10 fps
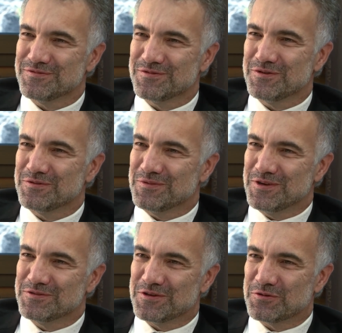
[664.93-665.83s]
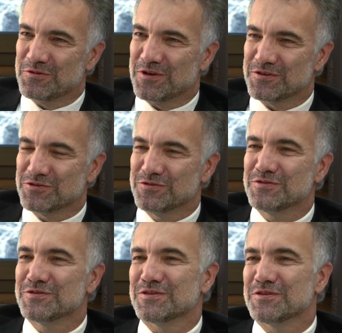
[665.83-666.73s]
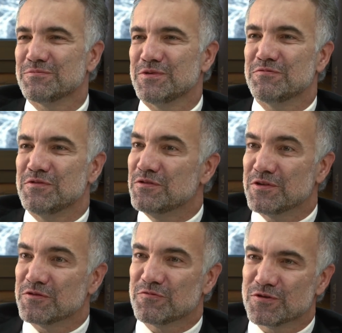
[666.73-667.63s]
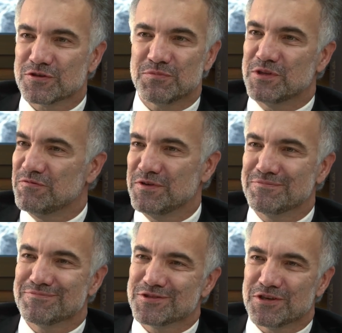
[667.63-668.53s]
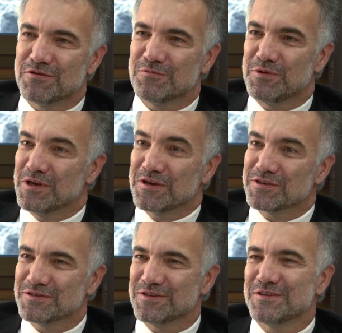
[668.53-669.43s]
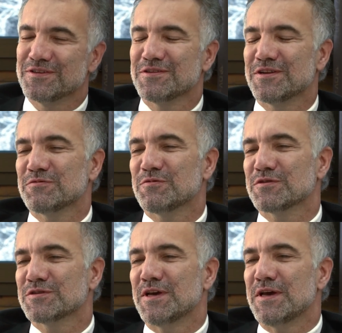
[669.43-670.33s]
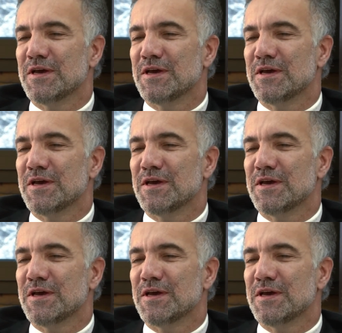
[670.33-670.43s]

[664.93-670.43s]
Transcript: for interconnections between networks, between several players in the networks.